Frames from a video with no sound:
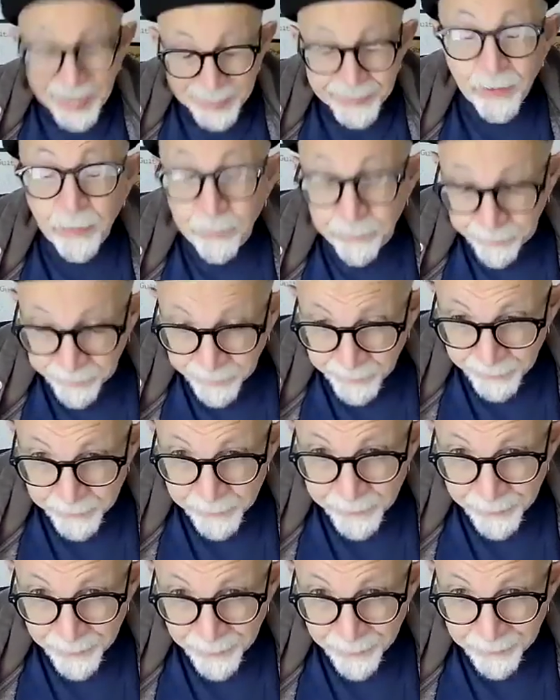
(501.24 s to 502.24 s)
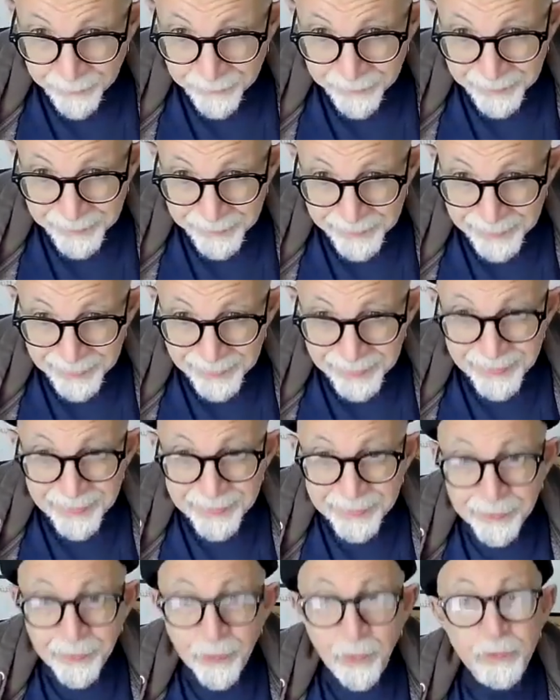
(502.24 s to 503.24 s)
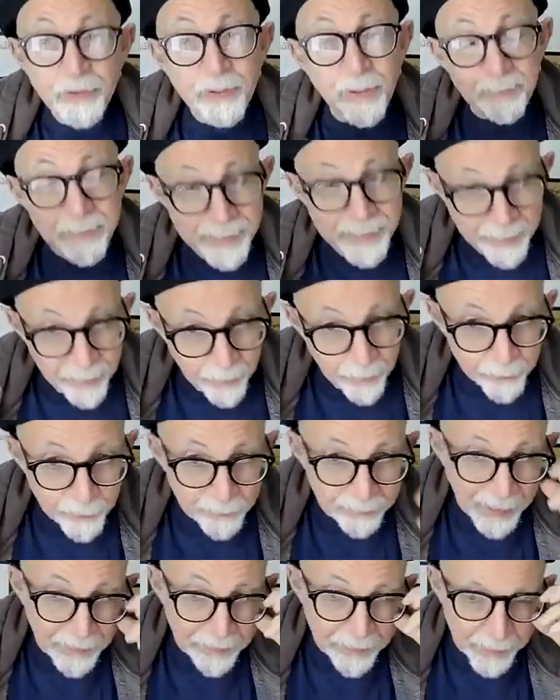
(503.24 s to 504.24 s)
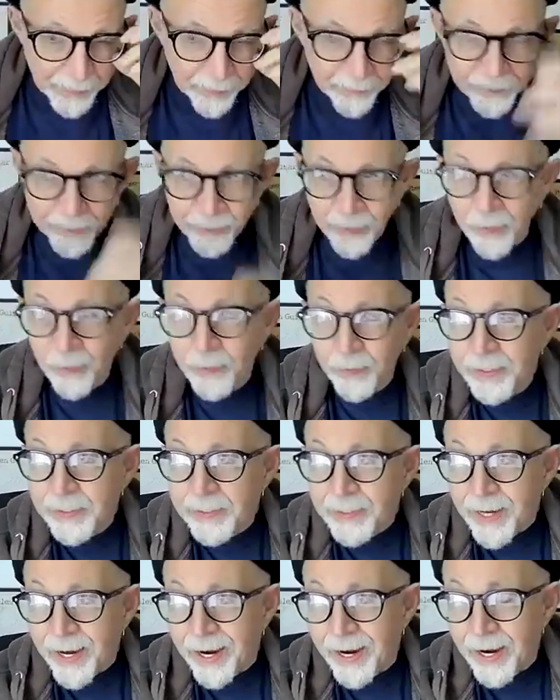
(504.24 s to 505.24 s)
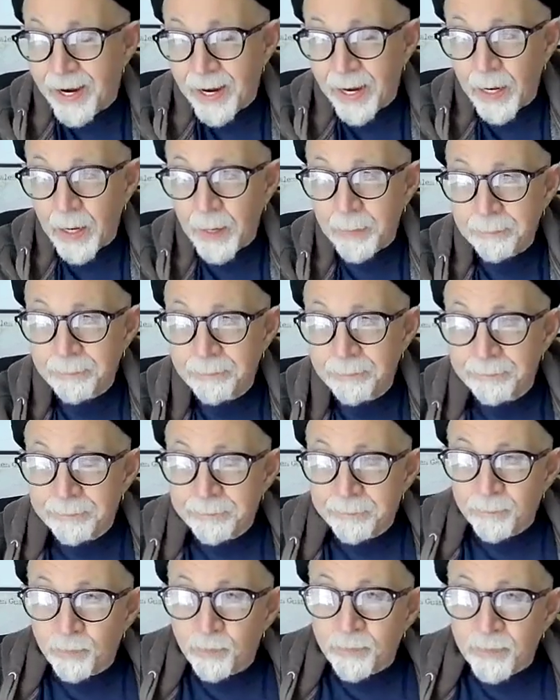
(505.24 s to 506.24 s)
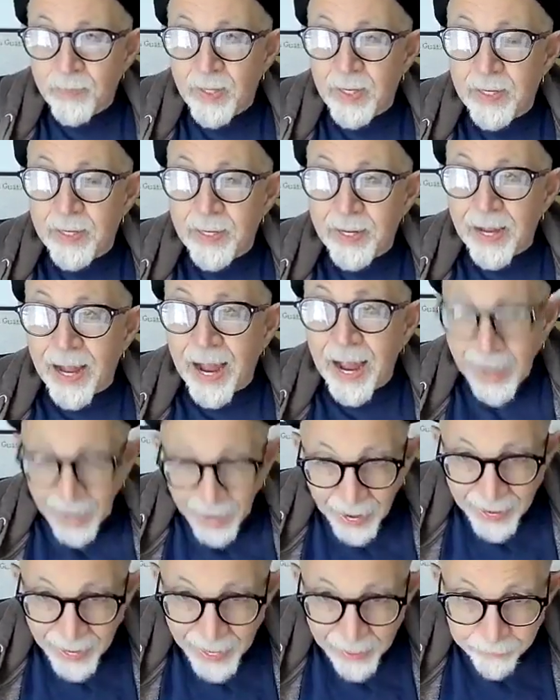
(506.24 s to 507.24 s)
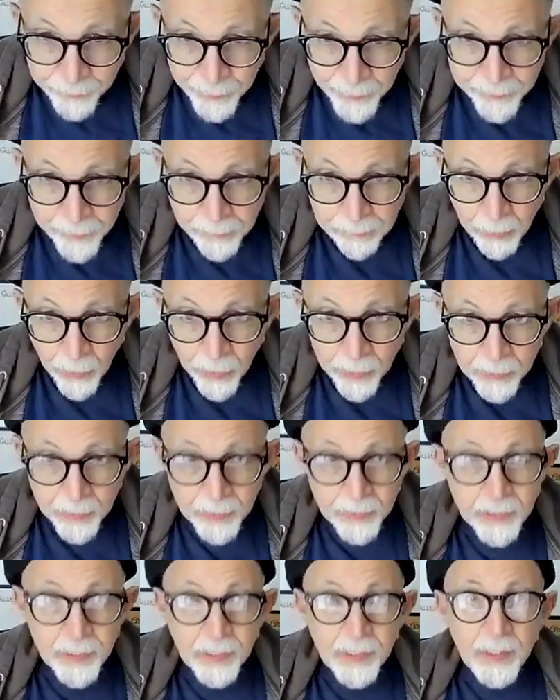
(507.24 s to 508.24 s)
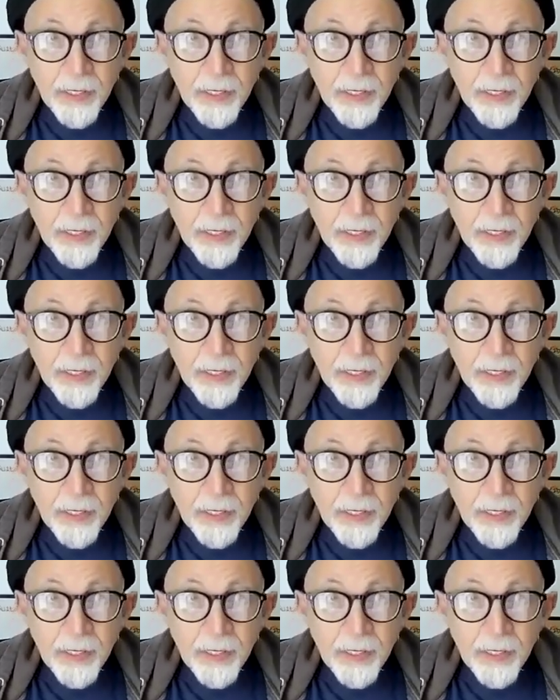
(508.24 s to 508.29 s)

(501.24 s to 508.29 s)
I don't think so. You know, somebody else might think so. I have read the book.